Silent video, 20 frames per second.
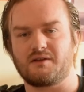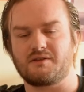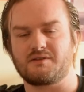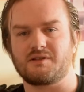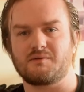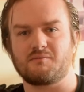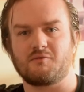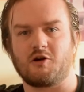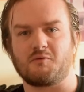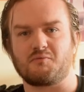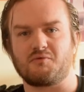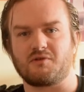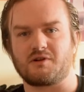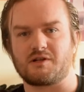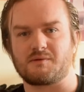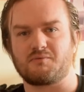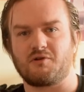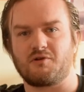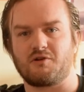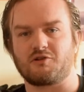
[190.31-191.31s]
Jim Hopper and
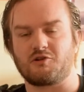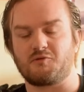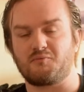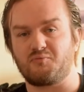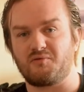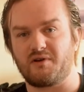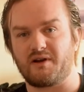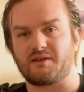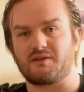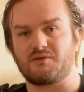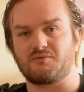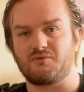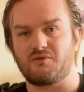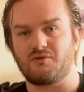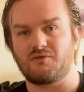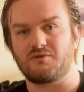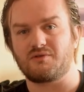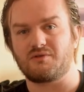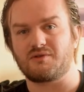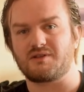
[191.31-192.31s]
his partner break the
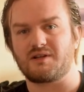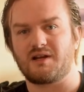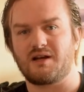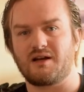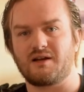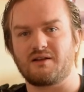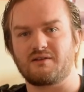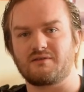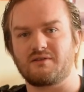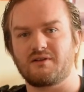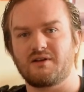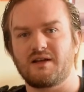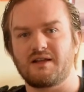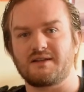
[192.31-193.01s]
rules and